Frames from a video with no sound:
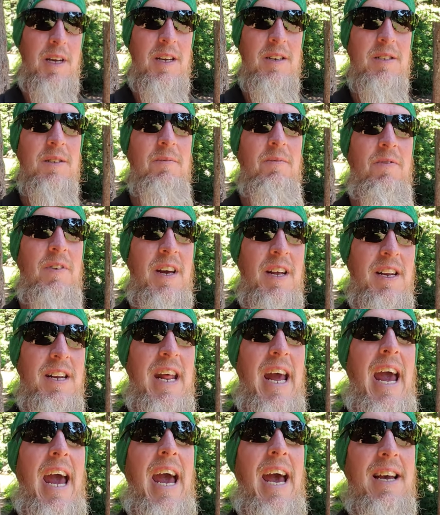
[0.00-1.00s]
get some
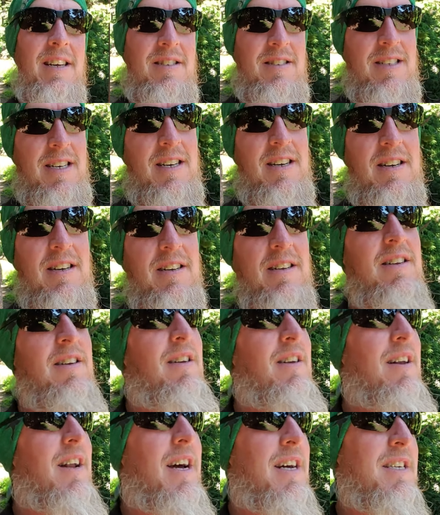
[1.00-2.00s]
fantastic
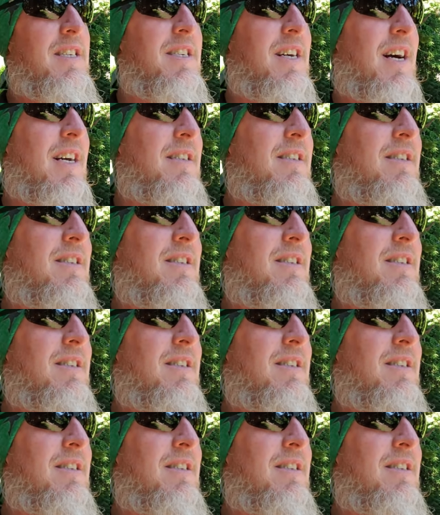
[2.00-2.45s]
night shots